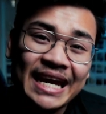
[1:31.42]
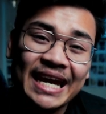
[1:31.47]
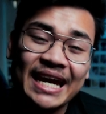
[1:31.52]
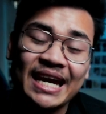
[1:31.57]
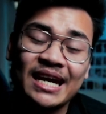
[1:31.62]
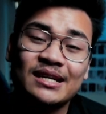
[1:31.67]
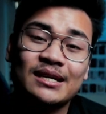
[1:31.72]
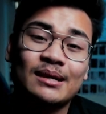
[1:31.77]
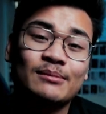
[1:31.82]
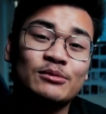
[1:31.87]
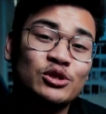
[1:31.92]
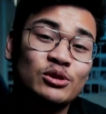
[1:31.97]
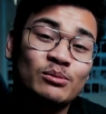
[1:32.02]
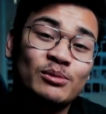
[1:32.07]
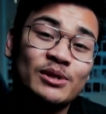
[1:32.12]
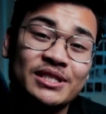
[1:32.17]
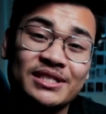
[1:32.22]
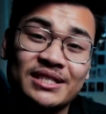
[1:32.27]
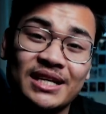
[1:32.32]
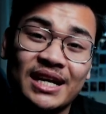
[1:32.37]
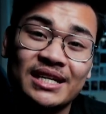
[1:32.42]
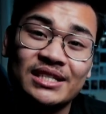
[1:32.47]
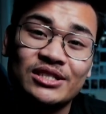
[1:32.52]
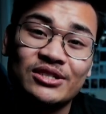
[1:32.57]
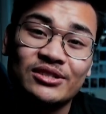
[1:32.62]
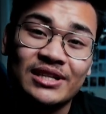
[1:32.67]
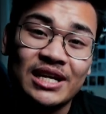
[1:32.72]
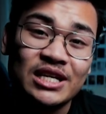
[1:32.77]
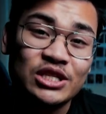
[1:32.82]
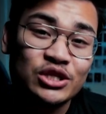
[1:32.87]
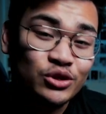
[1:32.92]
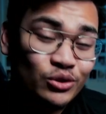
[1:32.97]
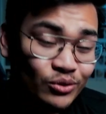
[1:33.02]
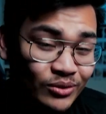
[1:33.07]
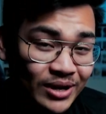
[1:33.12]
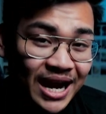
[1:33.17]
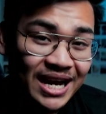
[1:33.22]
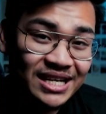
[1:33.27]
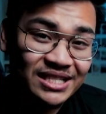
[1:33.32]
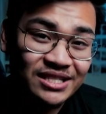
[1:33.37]
and I'm super excited to let you
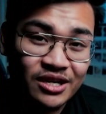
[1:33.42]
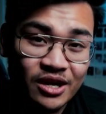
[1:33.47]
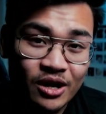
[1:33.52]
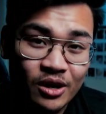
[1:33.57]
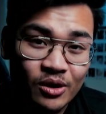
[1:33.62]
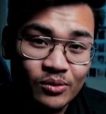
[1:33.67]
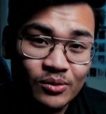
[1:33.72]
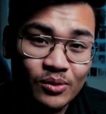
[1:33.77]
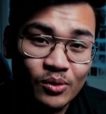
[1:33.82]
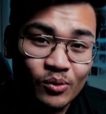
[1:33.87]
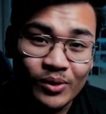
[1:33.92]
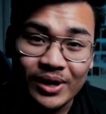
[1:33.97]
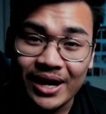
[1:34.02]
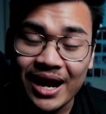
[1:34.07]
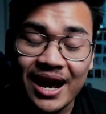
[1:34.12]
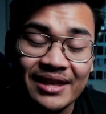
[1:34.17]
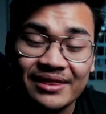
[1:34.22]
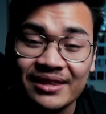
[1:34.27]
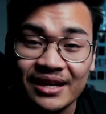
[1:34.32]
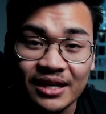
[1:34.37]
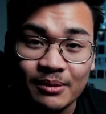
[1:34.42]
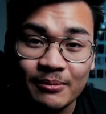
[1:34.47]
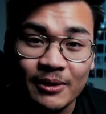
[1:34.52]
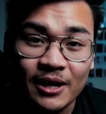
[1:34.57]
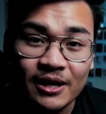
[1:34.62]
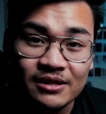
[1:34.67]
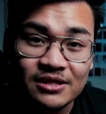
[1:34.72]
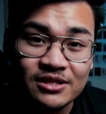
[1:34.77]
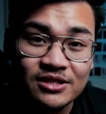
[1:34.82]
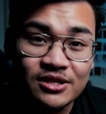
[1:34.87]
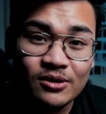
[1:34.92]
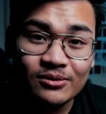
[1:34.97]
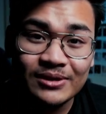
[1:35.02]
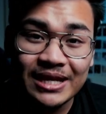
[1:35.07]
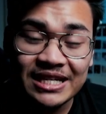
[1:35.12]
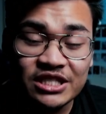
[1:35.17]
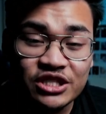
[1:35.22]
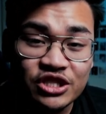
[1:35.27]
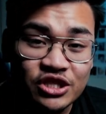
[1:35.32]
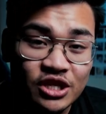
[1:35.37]
guys know what I think about it. So
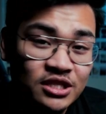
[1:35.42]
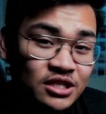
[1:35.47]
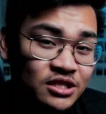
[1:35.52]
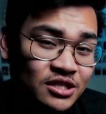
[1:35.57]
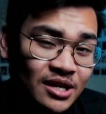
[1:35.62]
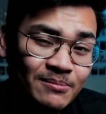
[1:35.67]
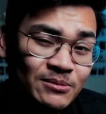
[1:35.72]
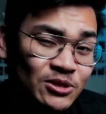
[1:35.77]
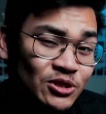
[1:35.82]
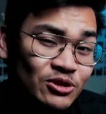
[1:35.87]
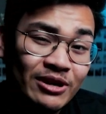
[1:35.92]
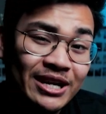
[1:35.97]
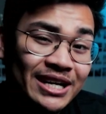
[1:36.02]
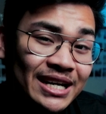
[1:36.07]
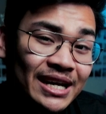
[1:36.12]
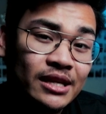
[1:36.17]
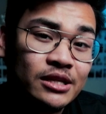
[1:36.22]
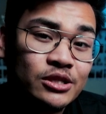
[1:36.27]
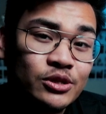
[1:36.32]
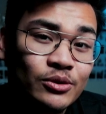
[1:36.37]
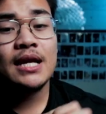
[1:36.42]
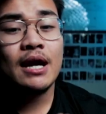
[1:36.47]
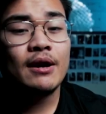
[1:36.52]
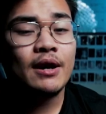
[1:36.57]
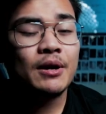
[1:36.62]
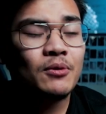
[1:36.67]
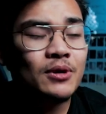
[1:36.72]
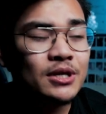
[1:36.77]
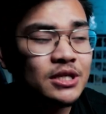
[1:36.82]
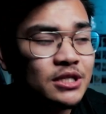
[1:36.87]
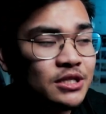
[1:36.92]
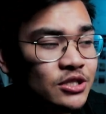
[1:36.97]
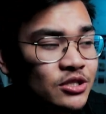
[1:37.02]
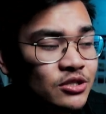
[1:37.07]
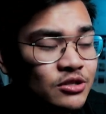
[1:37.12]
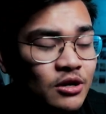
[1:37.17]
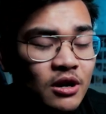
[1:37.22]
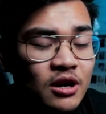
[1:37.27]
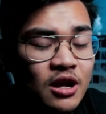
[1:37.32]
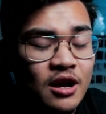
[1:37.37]
let's just jump straight into it. Now I wanted to
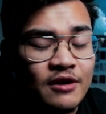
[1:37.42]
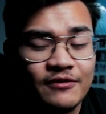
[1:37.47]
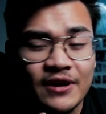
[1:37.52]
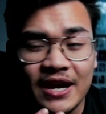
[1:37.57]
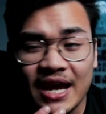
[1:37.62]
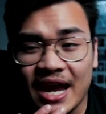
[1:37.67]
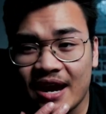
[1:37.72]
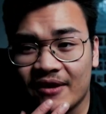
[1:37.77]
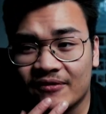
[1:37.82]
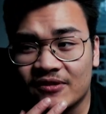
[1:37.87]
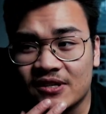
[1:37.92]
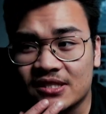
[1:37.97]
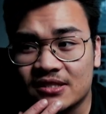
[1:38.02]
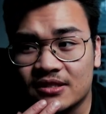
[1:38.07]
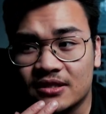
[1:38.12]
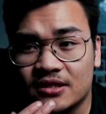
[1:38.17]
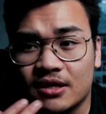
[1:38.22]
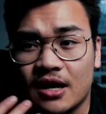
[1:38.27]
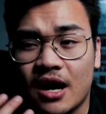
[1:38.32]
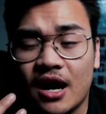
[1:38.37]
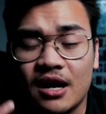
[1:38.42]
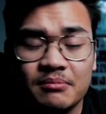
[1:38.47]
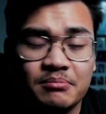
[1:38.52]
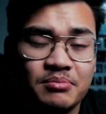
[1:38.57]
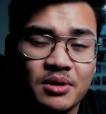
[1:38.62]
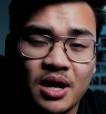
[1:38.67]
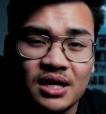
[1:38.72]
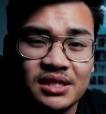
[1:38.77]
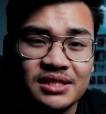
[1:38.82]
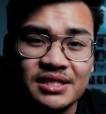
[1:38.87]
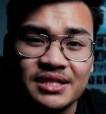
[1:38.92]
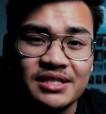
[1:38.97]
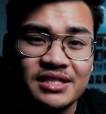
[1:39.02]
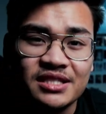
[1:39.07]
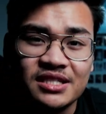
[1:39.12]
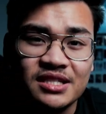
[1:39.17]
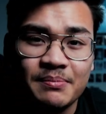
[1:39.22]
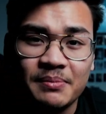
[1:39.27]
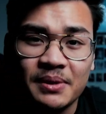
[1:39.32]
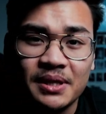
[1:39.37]
start off, I have this little unboxing
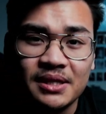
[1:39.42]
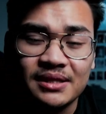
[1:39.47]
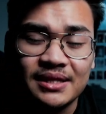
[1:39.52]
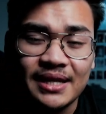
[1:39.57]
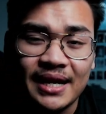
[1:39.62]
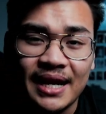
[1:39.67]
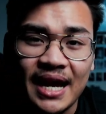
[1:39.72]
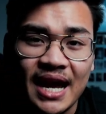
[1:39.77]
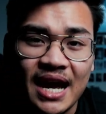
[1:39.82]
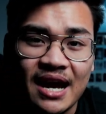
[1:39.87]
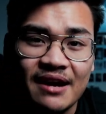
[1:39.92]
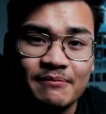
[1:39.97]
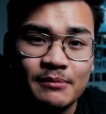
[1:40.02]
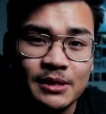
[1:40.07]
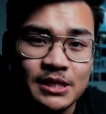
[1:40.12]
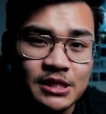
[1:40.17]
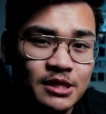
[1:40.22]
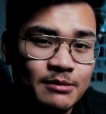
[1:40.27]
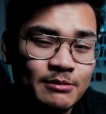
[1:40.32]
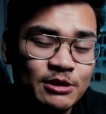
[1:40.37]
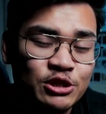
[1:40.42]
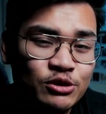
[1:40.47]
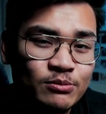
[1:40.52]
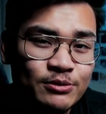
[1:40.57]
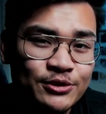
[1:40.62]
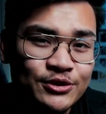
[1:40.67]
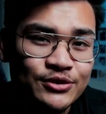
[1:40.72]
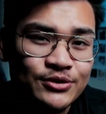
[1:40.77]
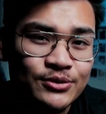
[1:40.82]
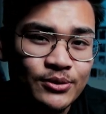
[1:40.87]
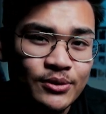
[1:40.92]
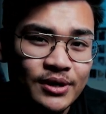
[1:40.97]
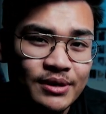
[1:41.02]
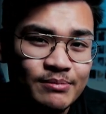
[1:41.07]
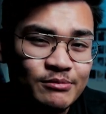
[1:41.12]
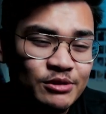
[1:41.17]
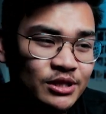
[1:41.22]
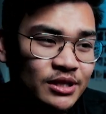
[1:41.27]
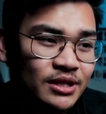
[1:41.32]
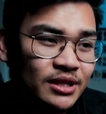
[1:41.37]
snippet that I have, but it's gonna be super short.
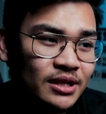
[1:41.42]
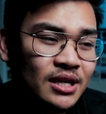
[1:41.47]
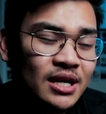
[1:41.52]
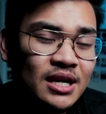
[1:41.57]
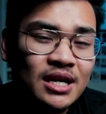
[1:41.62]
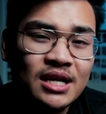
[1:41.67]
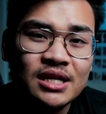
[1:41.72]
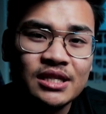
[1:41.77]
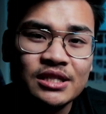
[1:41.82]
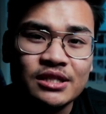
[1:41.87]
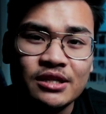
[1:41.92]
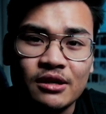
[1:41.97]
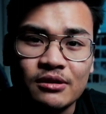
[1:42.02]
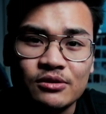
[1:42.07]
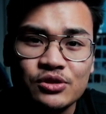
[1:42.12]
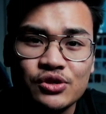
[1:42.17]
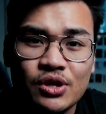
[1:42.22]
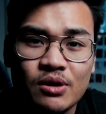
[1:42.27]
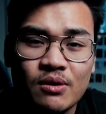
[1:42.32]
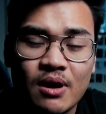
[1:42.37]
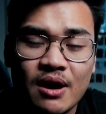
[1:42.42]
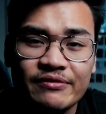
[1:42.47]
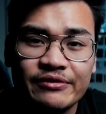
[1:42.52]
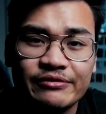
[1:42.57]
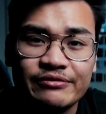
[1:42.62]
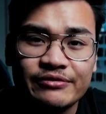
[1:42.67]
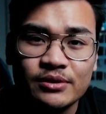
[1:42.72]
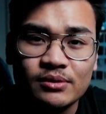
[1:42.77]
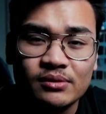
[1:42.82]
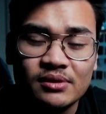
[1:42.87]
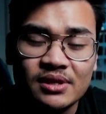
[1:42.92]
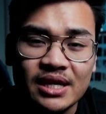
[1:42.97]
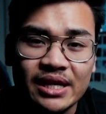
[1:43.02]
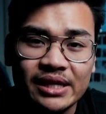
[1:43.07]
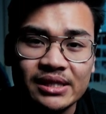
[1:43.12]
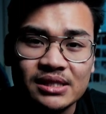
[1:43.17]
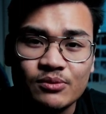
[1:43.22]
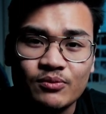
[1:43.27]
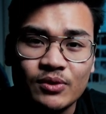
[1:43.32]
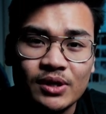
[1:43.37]
I'm just gonna, you know, show off a few
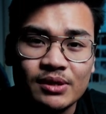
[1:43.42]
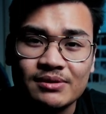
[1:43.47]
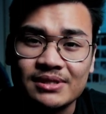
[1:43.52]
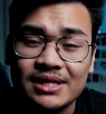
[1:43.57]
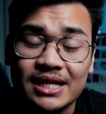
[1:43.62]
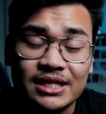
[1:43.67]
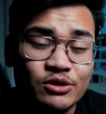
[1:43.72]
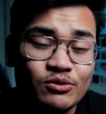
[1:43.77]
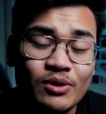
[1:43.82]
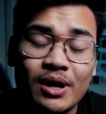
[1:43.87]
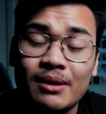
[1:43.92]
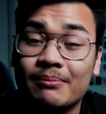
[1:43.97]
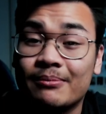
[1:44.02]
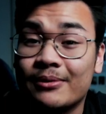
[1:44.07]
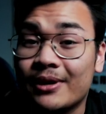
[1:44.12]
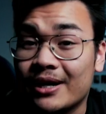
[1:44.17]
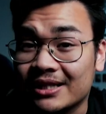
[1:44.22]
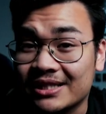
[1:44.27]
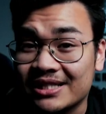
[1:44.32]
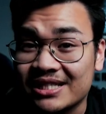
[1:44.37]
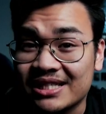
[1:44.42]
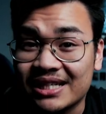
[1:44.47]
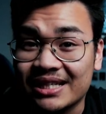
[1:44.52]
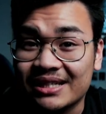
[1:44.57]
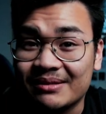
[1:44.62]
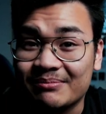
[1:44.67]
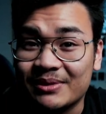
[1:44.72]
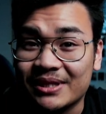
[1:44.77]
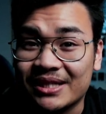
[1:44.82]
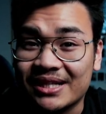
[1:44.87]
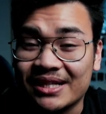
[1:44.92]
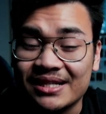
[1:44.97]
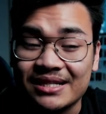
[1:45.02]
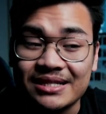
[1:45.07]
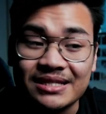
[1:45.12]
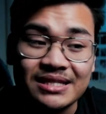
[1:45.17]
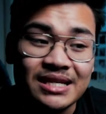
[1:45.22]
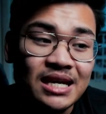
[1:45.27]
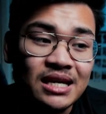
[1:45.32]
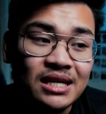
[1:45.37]
things and what it was like to unbox it,
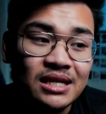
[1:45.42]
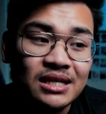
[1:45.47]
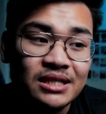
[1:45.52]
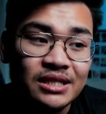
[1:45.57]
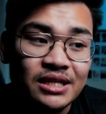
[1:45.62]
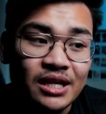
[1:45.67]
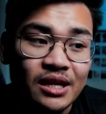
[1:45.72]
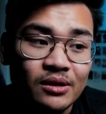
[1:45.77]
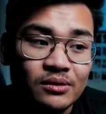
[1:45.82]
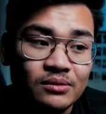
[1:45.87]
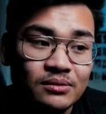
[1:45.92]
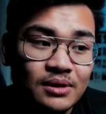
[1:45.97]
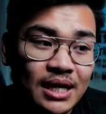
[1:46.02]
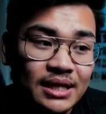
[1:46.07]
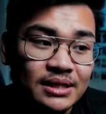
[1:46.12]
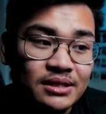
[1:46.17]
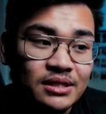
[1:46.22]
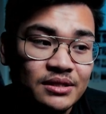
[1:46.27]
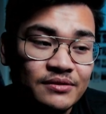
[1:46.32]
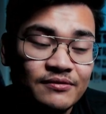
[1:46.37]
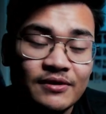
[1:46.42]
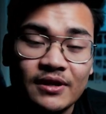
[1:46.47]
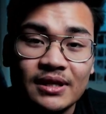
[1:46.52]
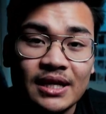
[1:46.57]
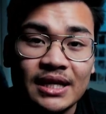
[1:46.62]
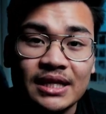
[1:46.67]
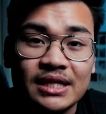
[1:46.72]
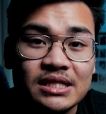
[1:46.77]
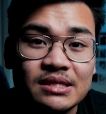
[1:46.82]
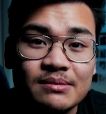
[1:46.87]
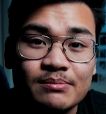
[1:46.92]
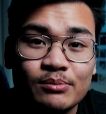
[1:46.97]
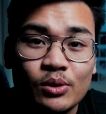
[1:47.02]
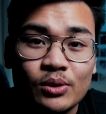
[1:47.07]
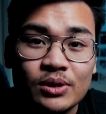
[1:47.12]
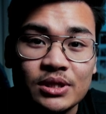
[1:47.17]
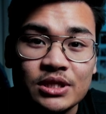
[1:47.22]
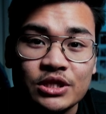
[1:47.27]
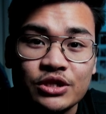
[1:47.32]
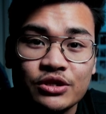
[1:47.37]
because, you know, I just felt like it's
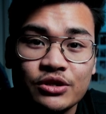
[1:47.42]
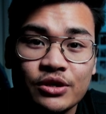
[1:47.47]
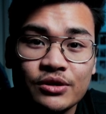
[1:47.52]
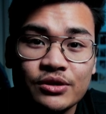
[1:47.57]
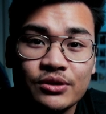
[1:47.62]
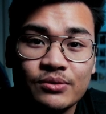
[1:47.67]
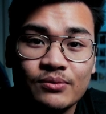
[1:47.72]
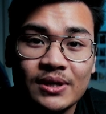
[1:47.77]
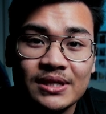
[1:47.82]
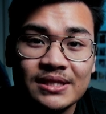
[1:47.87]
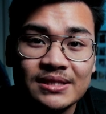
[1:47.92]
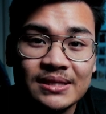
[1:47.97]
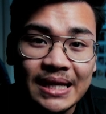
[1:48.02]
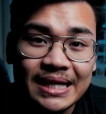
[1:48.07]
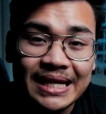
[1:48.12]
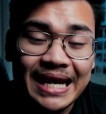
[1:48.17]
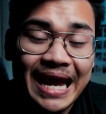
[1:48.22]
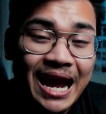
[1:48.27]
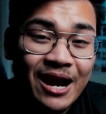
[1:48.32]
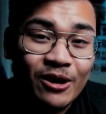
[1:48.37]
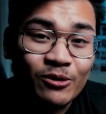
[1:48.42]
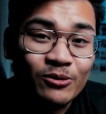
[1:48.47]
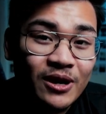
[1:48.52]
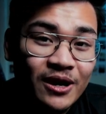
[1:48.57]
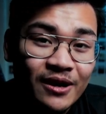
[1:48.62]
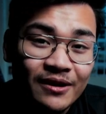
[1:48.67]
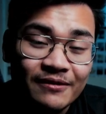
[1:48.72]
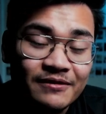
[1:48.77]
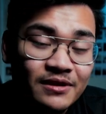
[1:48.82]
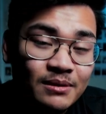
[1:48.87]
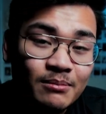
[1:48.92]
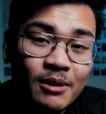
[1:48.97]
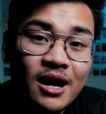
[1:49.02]
important to show you what it's like out of the